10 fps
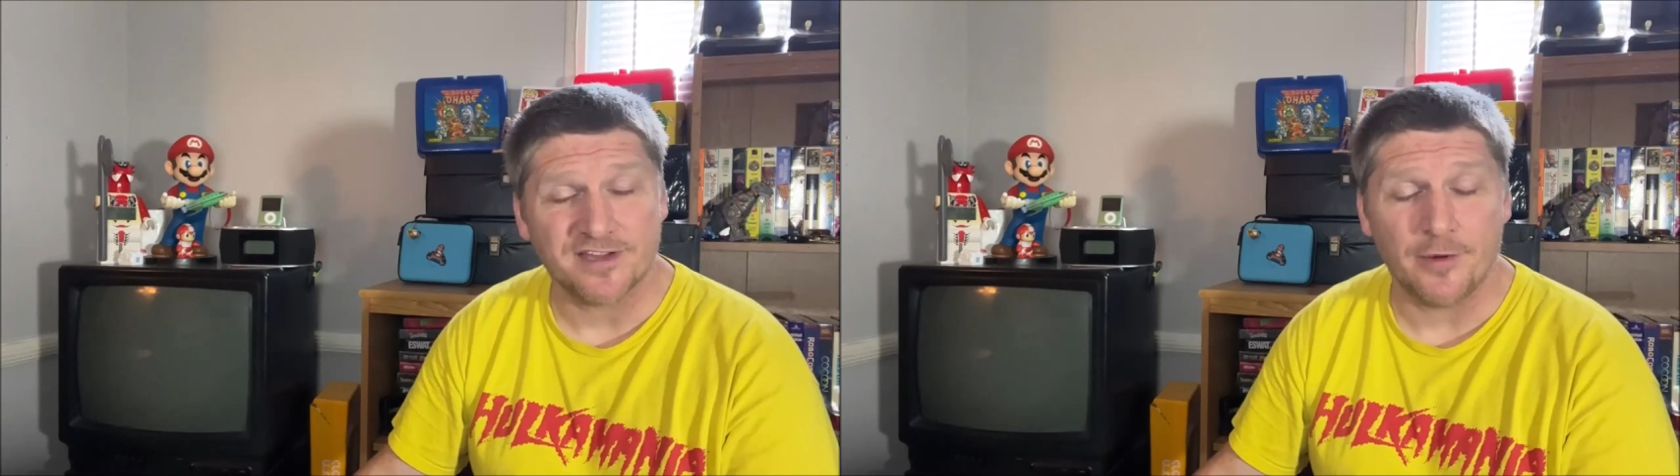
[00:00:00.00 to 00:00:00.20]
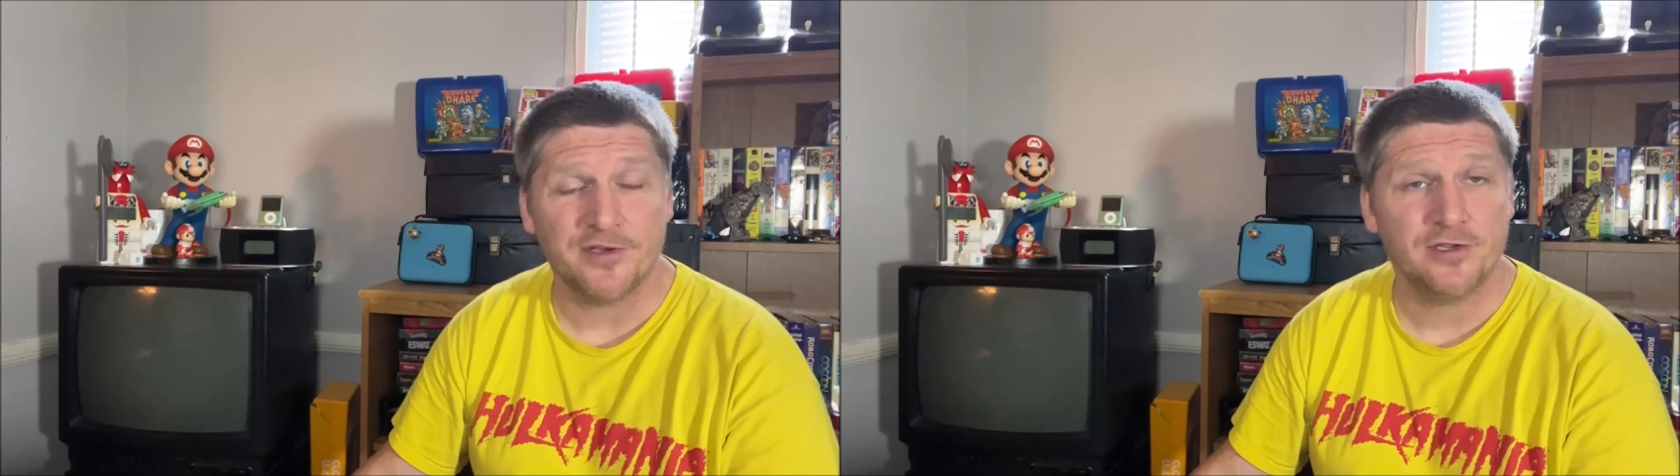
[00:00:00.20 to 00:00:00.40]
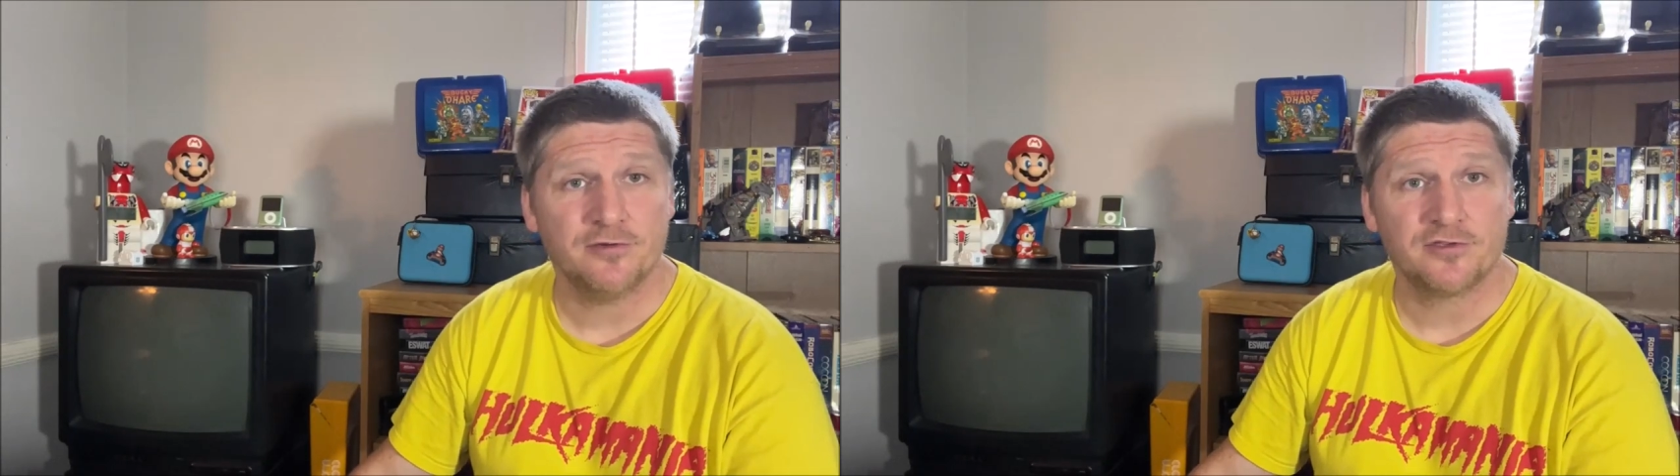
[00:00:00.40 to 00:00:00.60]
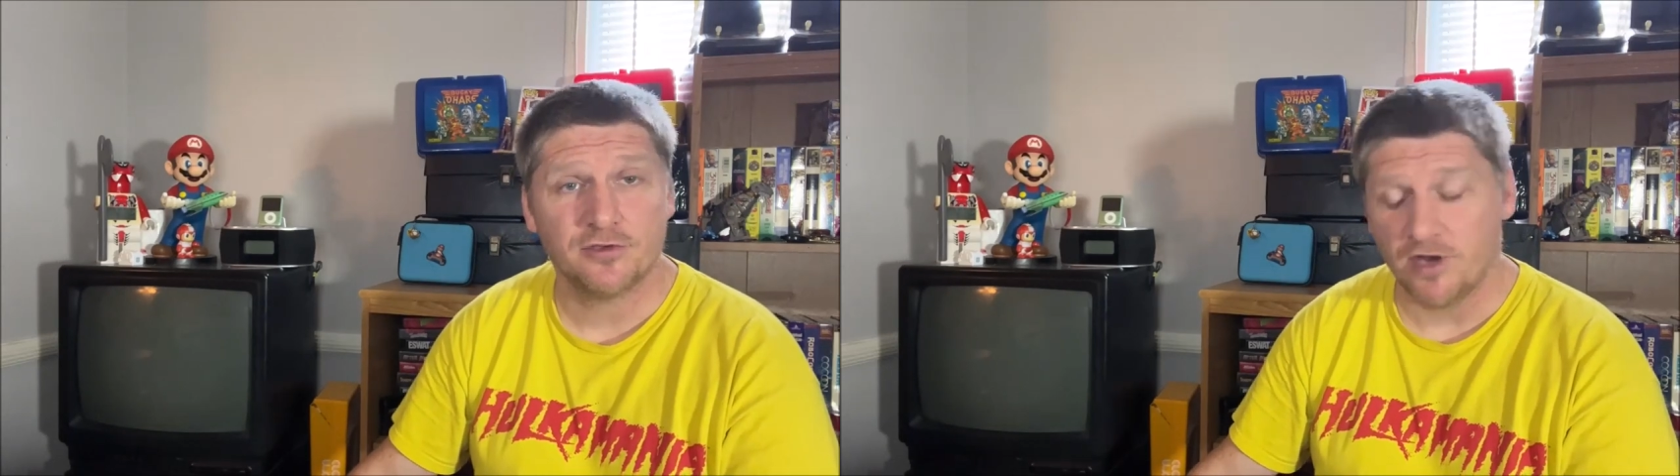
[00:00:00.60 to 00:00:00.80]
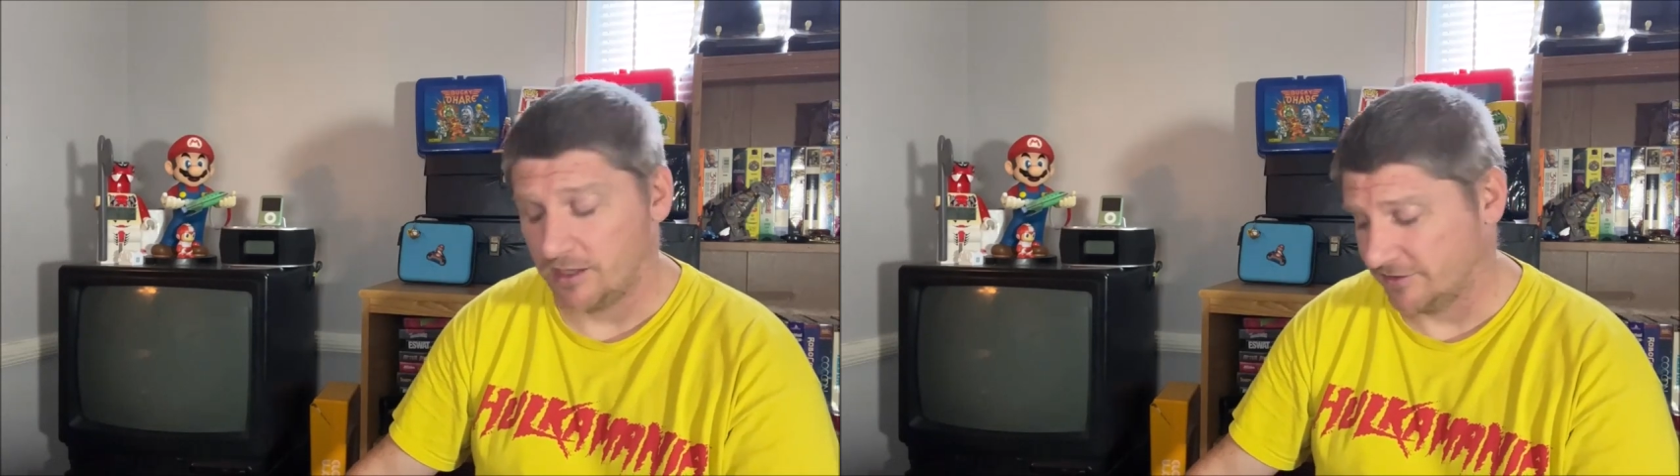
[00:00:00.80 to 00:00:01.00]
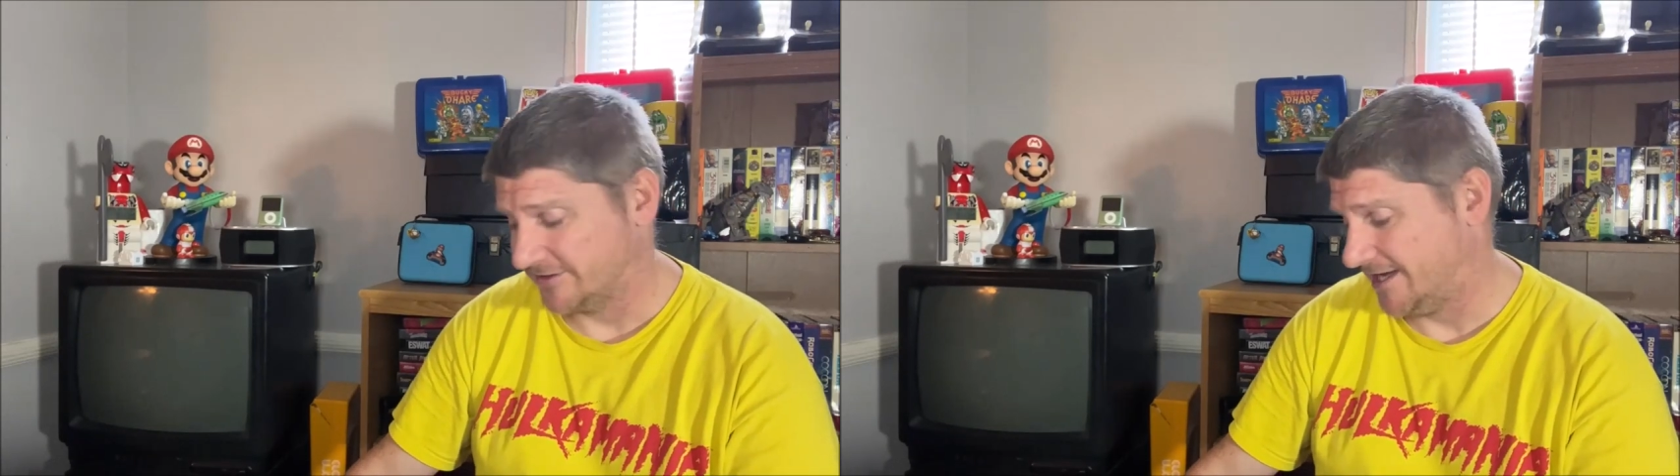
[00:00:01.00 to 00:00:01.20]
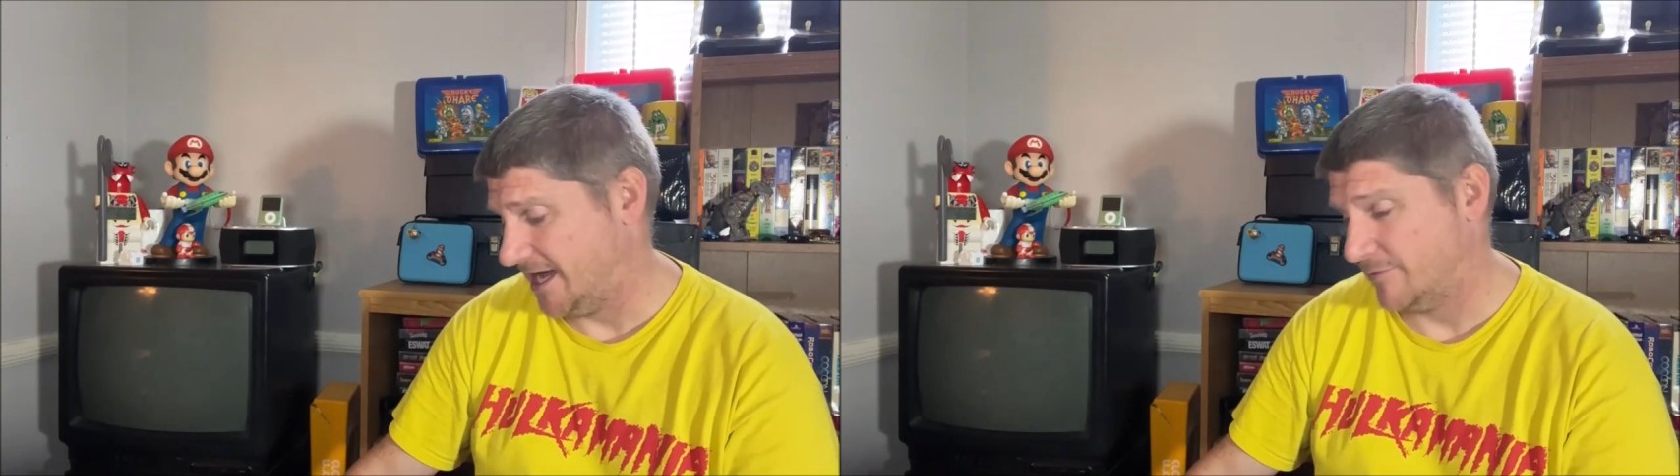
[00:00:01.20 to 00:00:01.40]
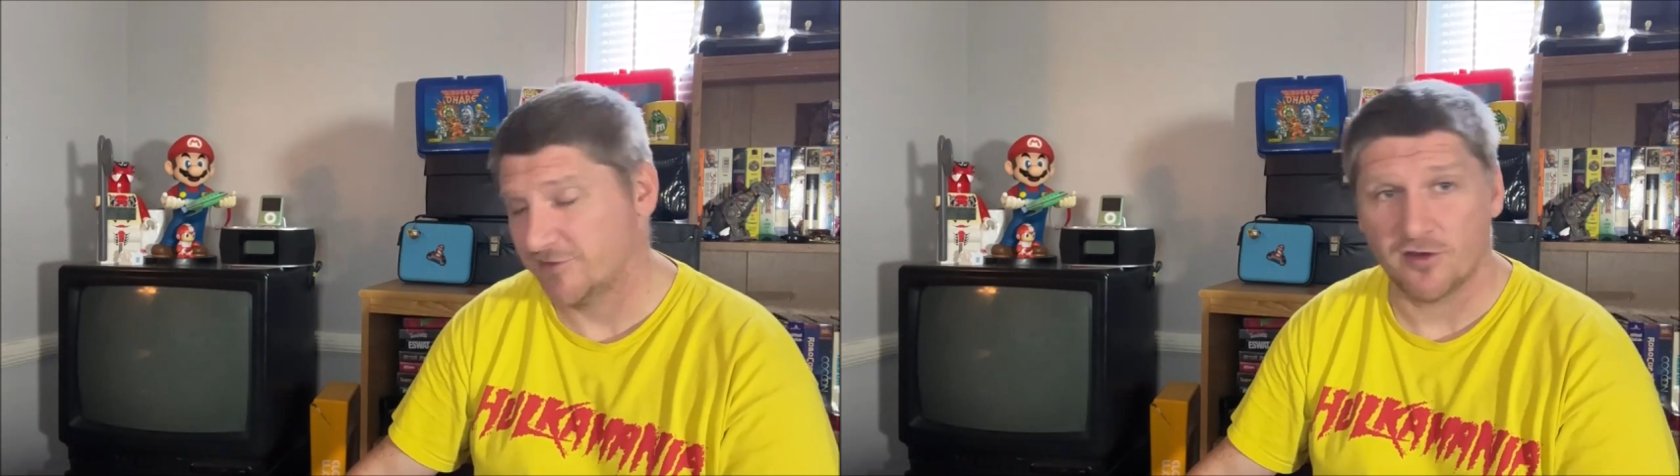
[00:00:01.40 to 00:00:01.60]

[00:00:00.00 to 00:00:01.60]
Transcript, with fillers: I would do $2 a game,